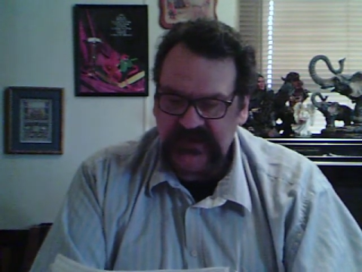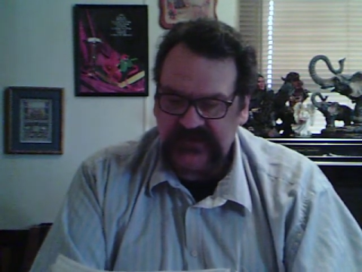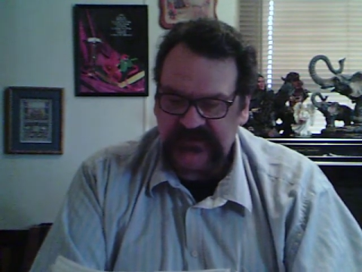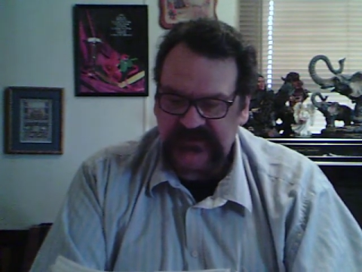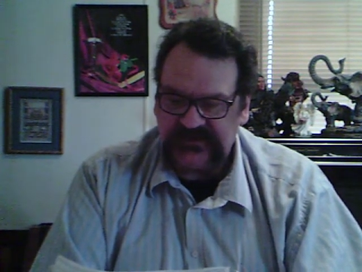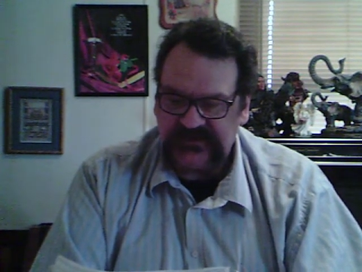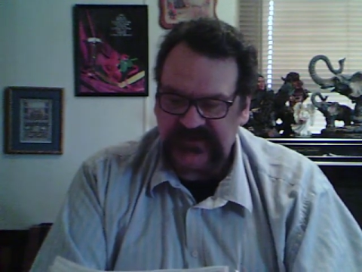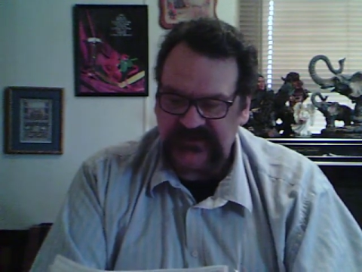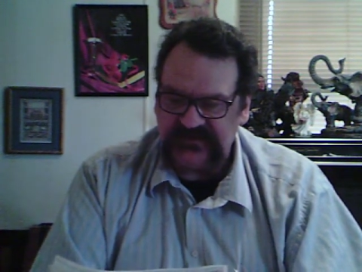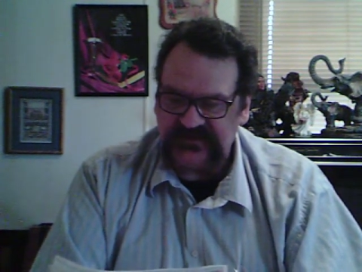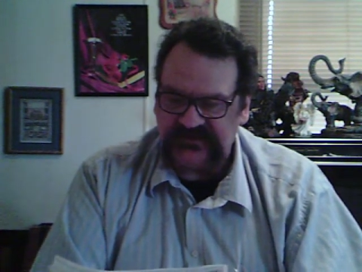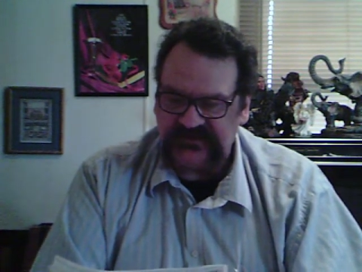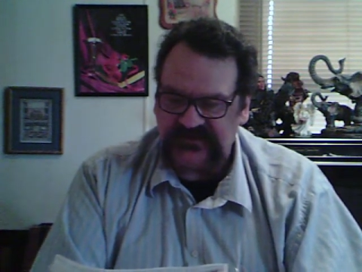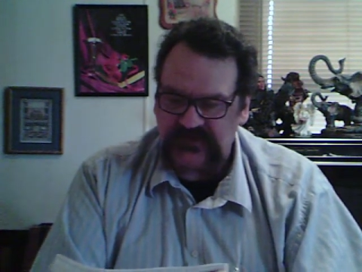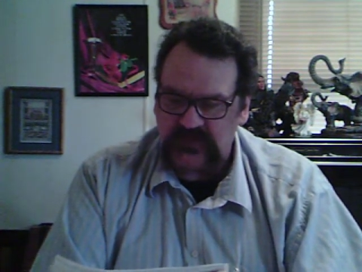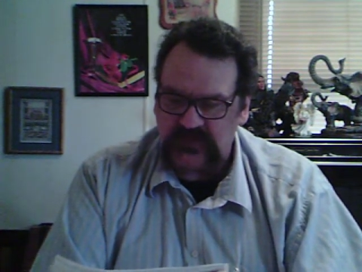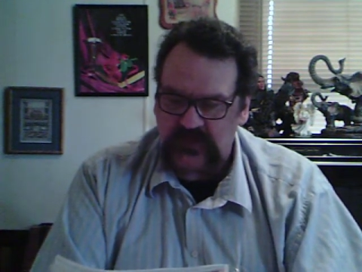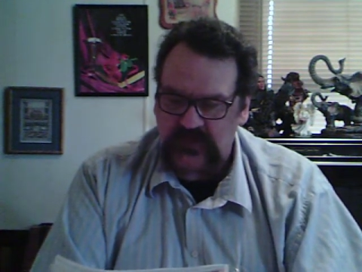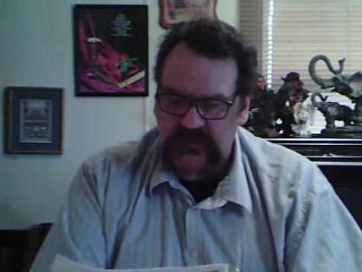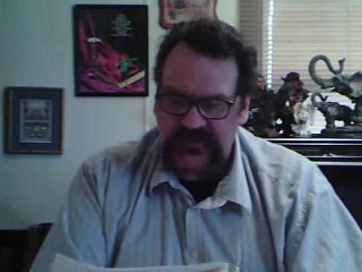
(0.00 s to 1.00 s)
the
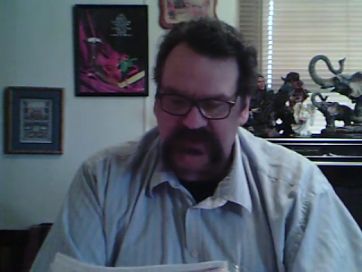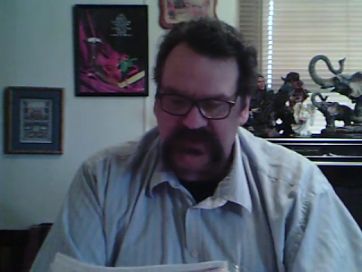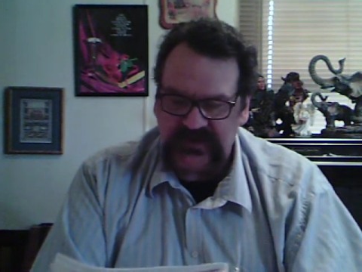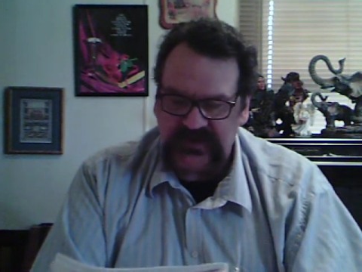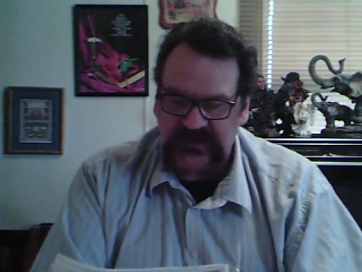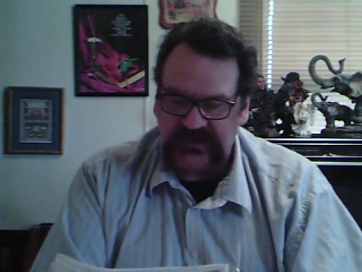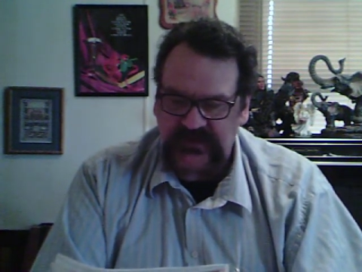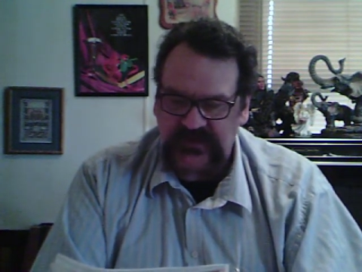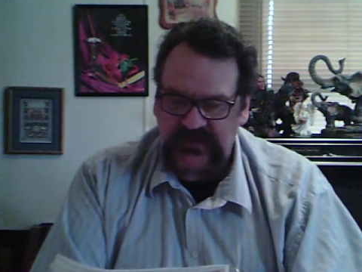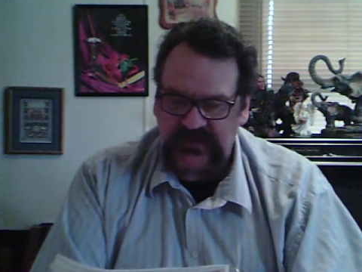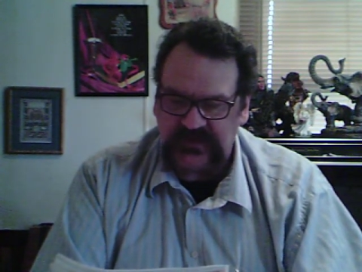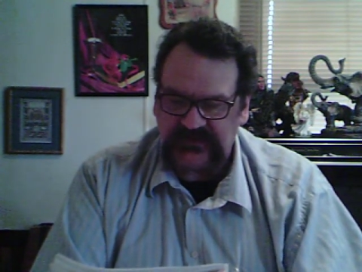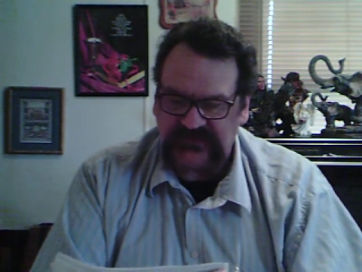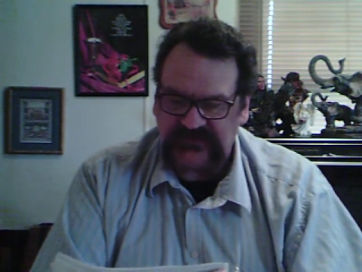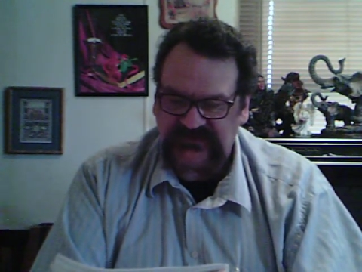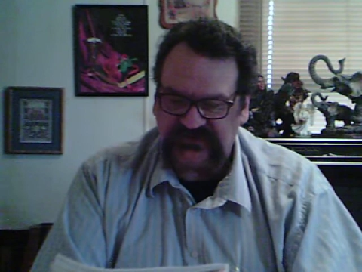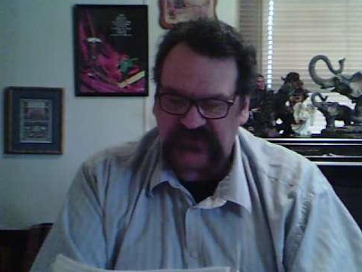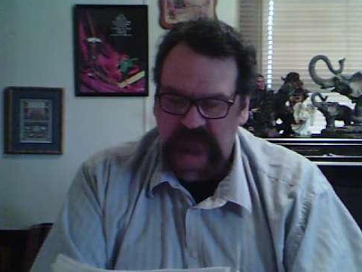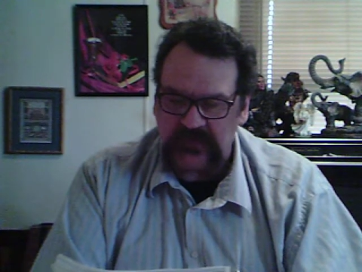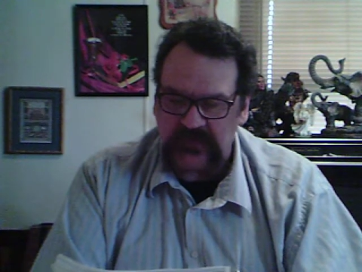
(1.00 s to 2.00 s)
tendency will be the
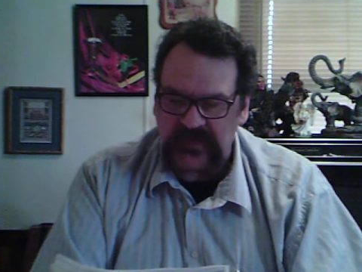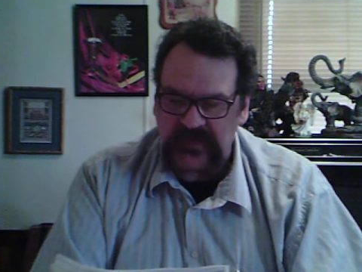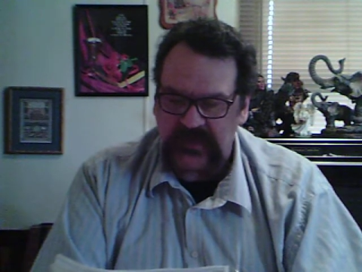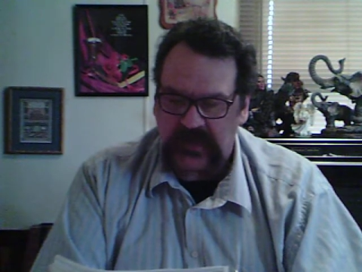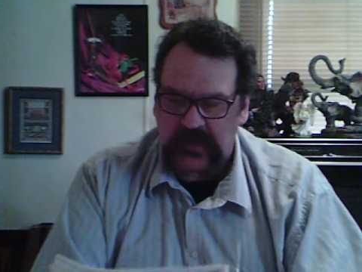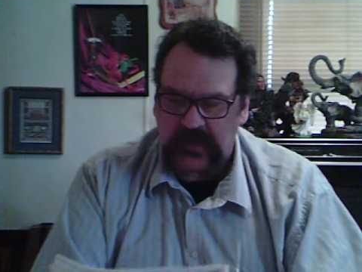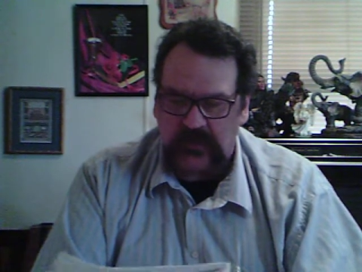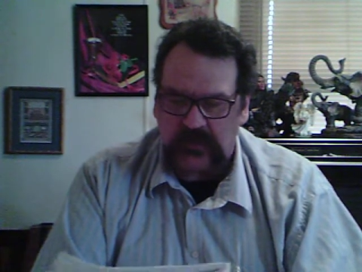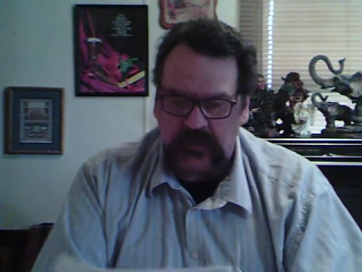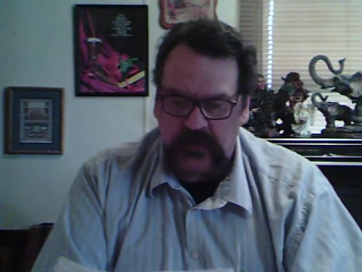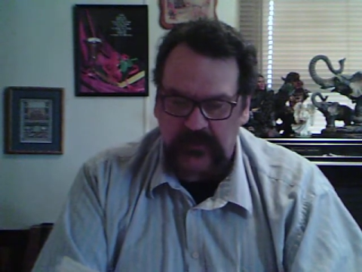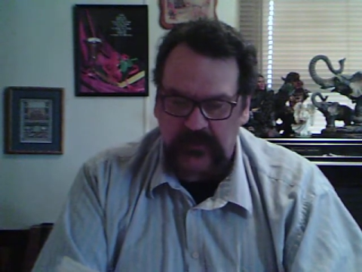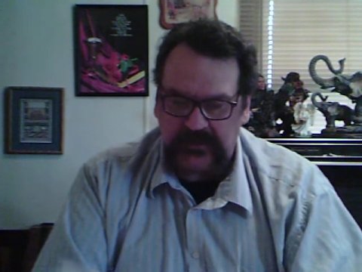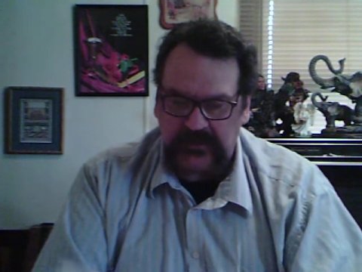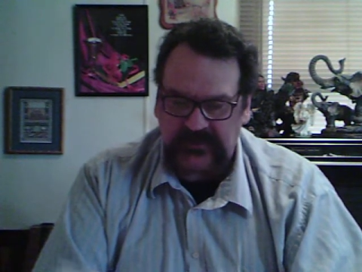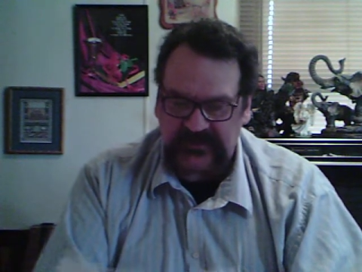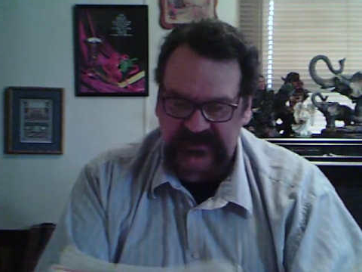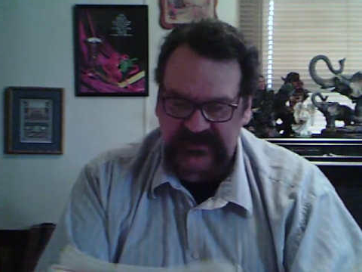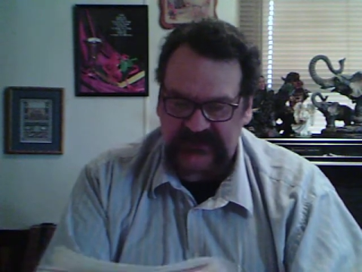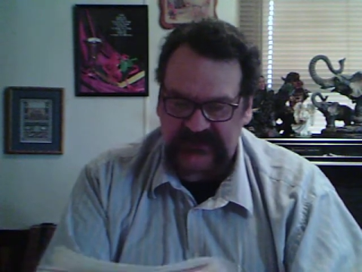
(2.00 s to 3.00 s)
show me or I won't
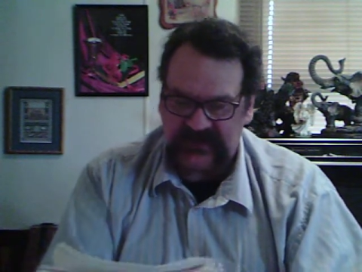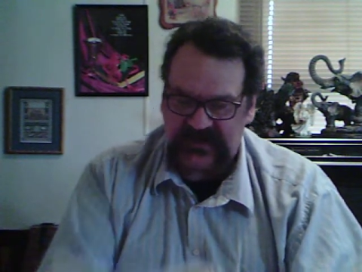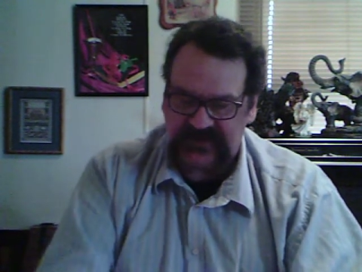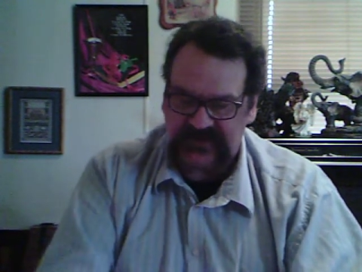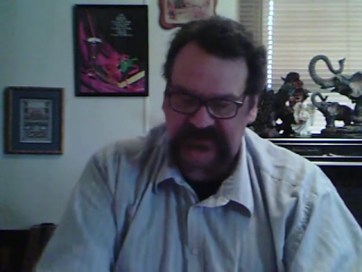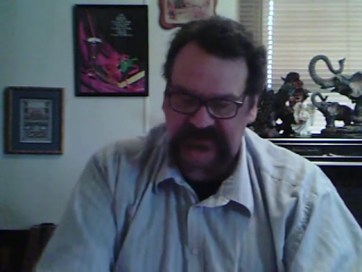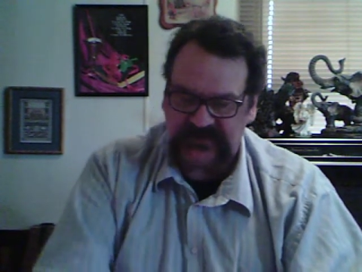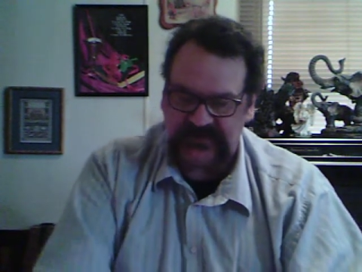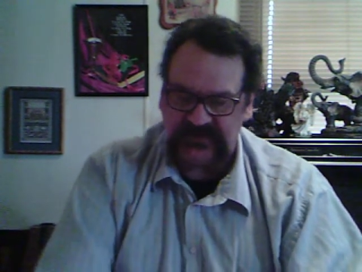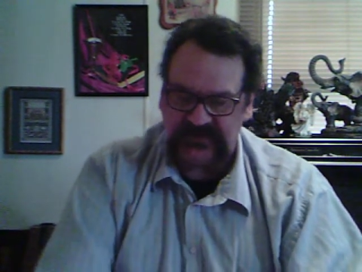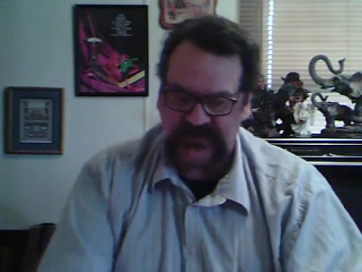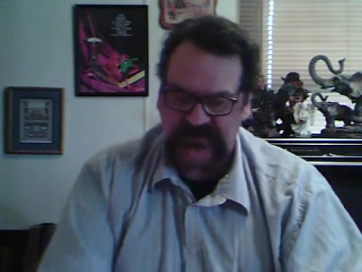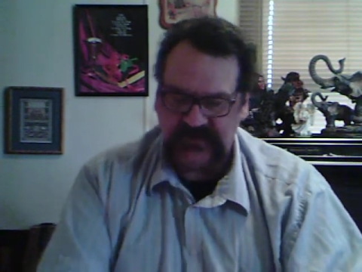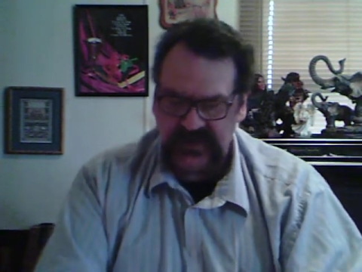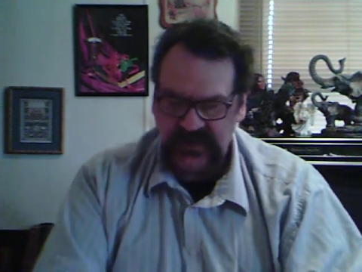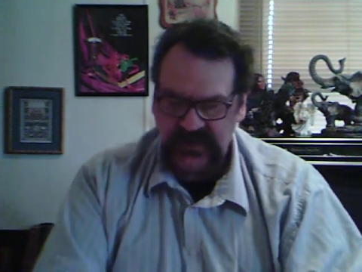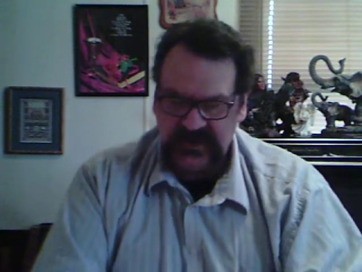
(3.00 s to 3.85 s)
believe attitude.